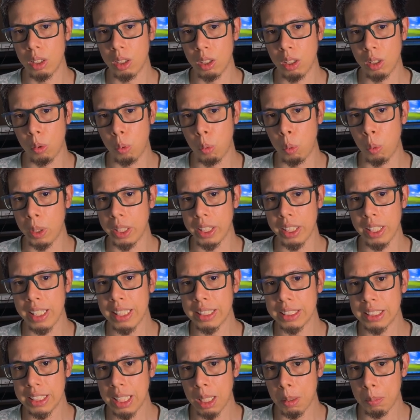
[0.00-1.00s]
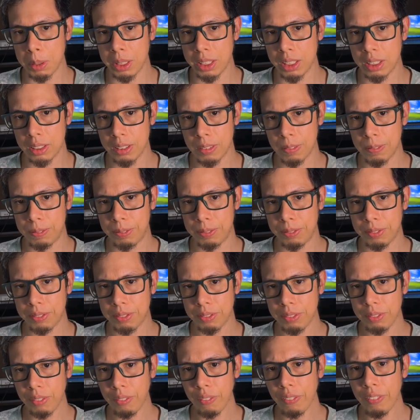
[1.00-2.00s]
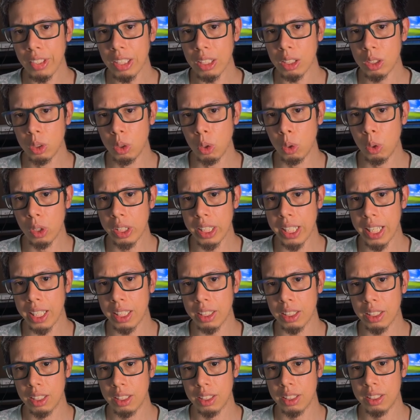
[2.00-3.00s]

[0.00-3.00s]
Created a service to connect